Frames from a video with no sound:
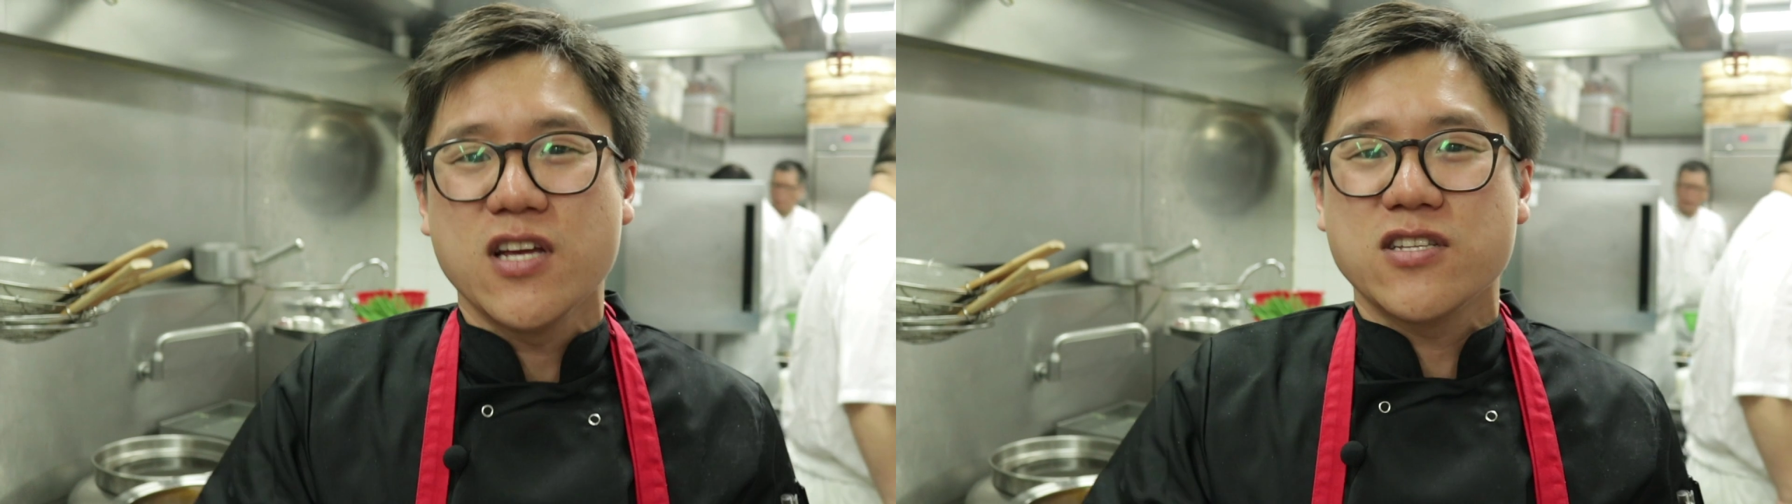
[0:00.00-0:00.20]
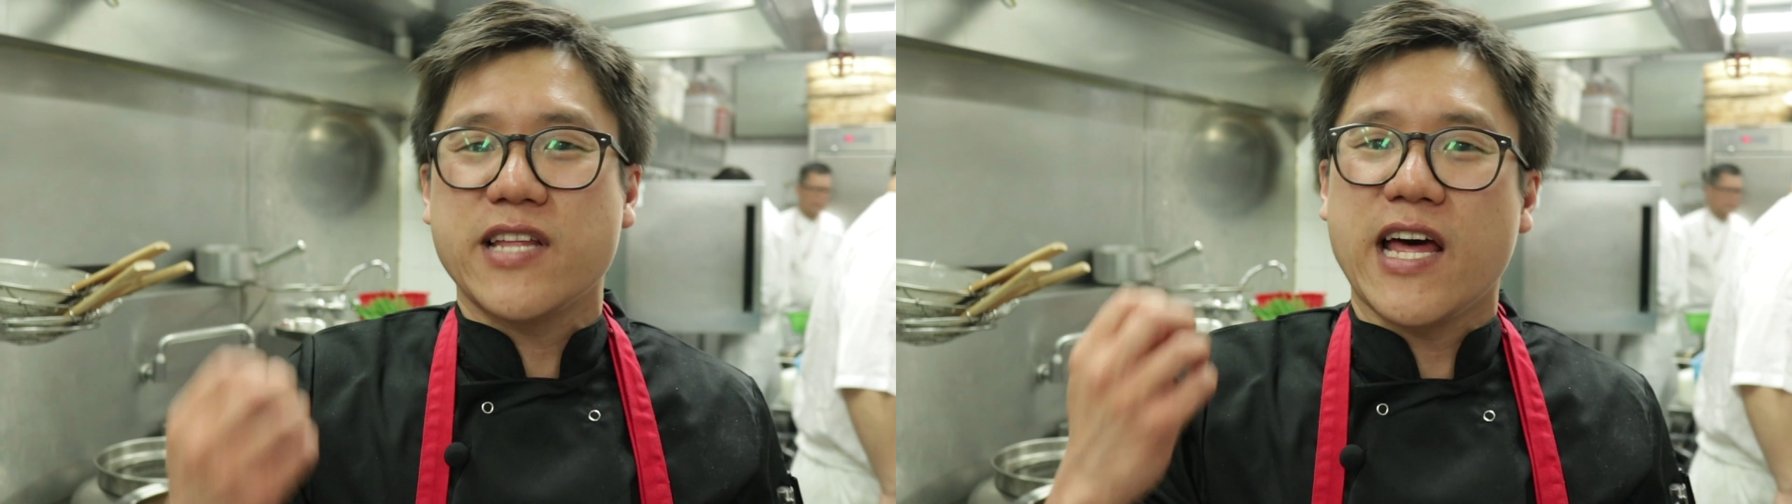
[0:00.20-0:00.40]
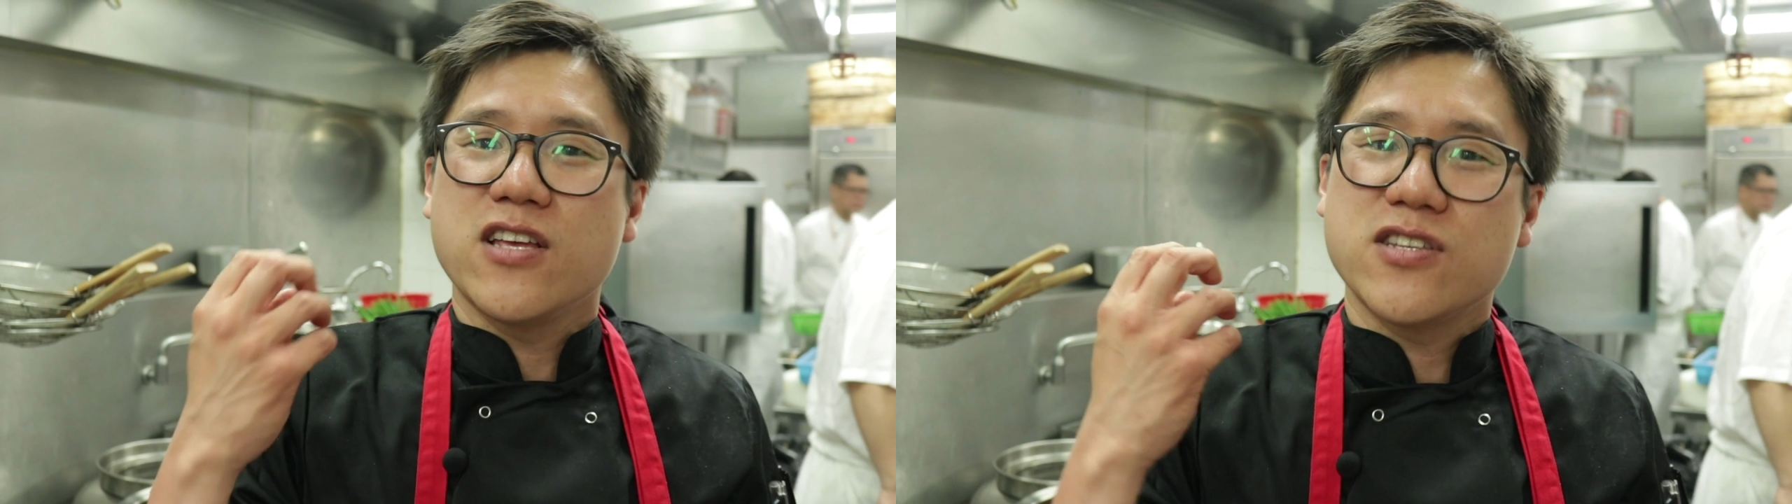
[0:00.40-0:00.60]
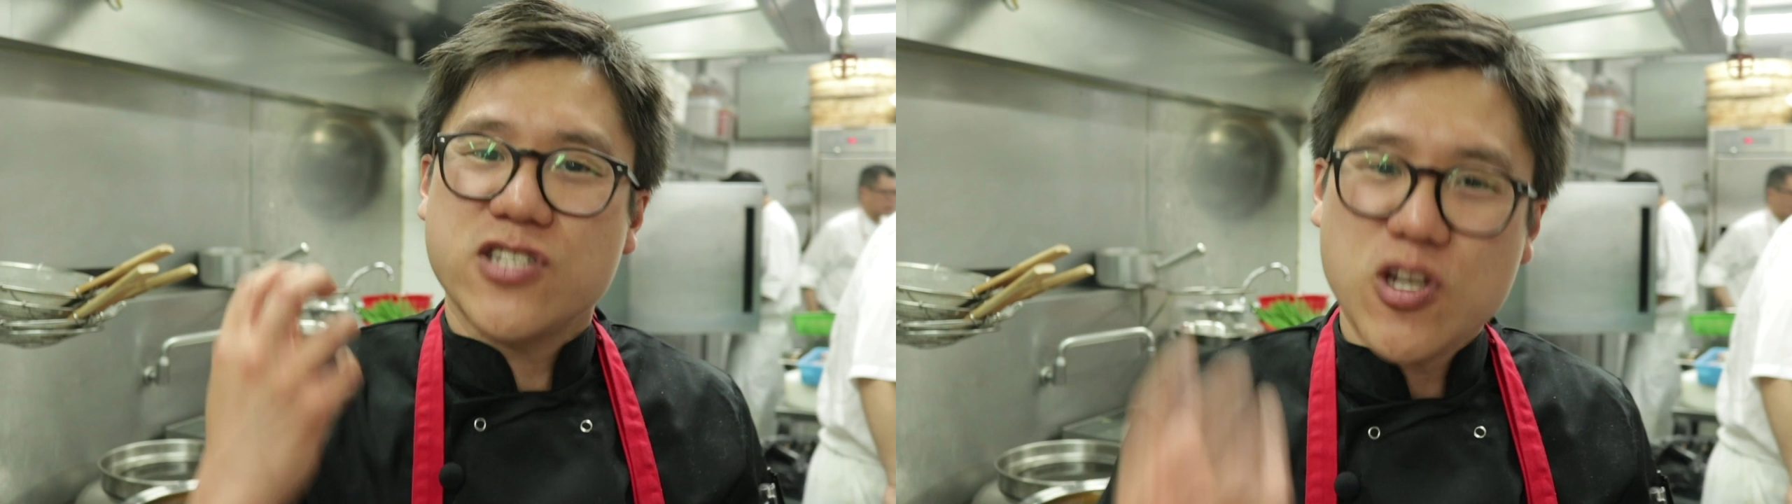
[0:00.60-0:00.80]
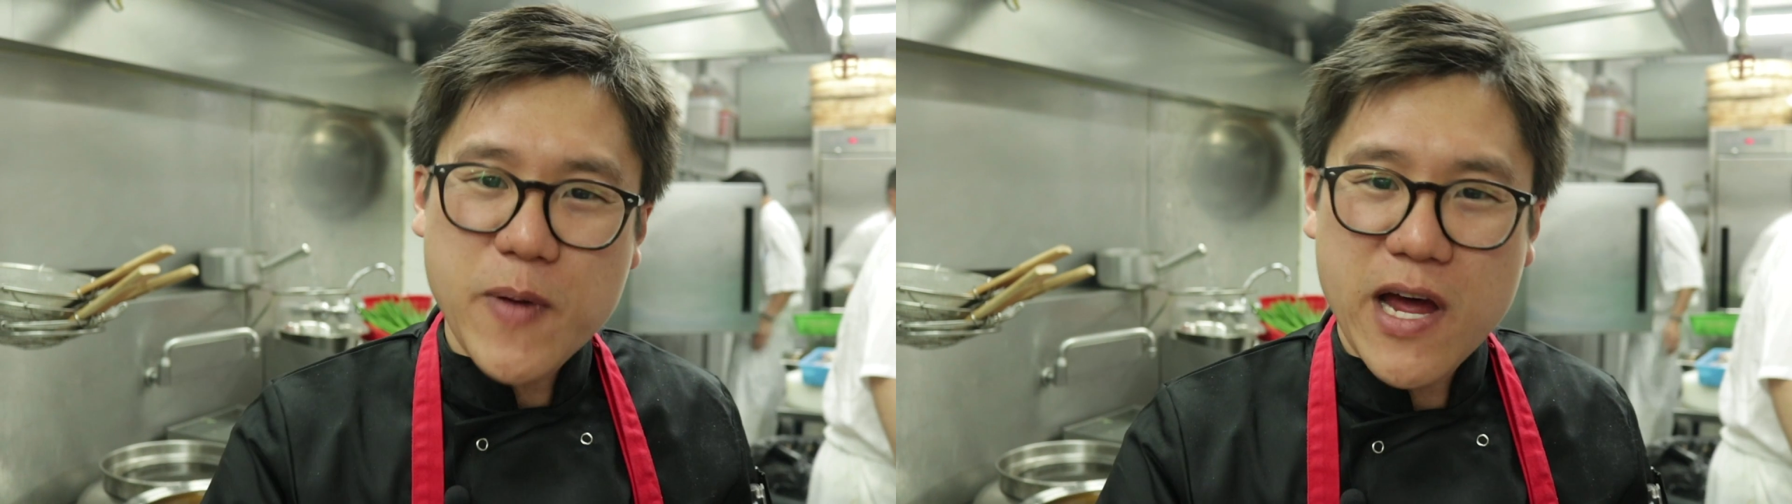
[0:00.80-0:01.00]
to that super